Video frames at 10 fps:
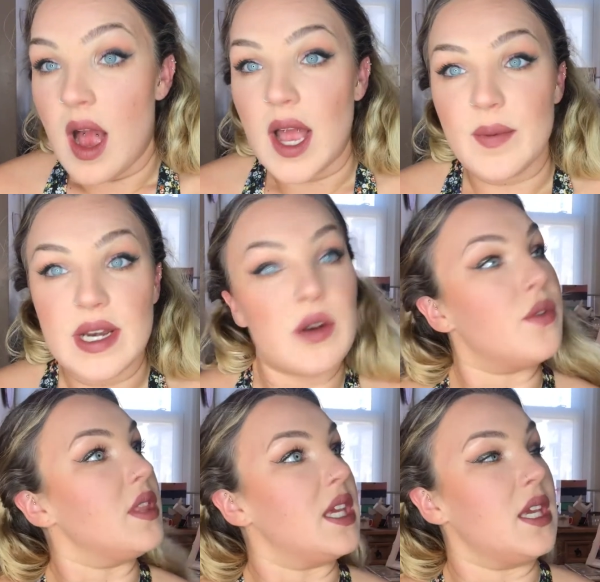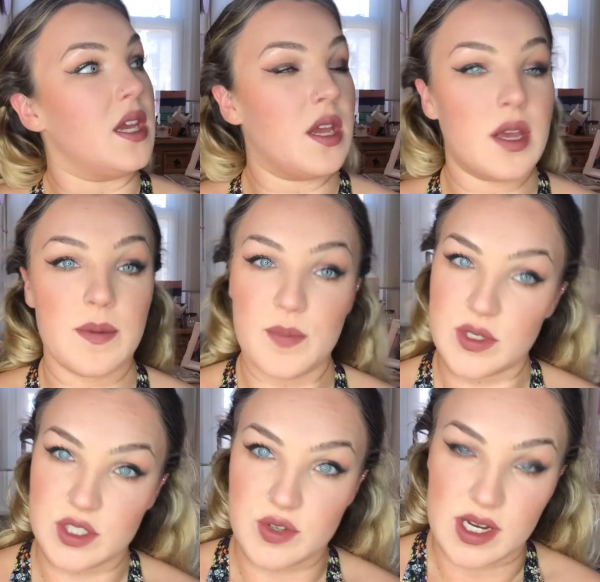I went on the
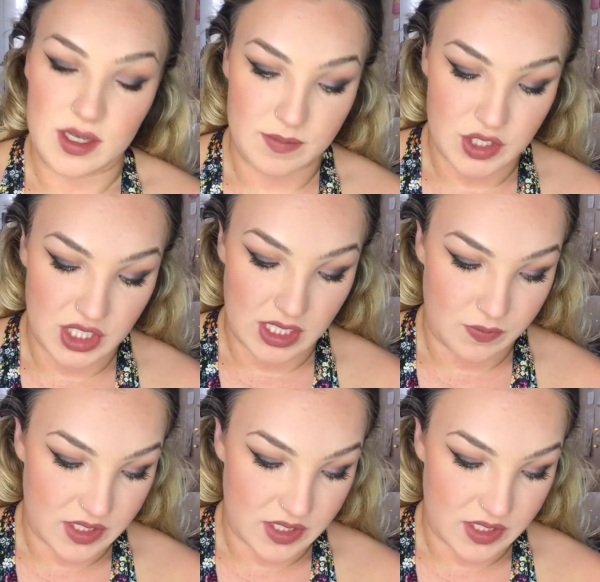body tracker machine,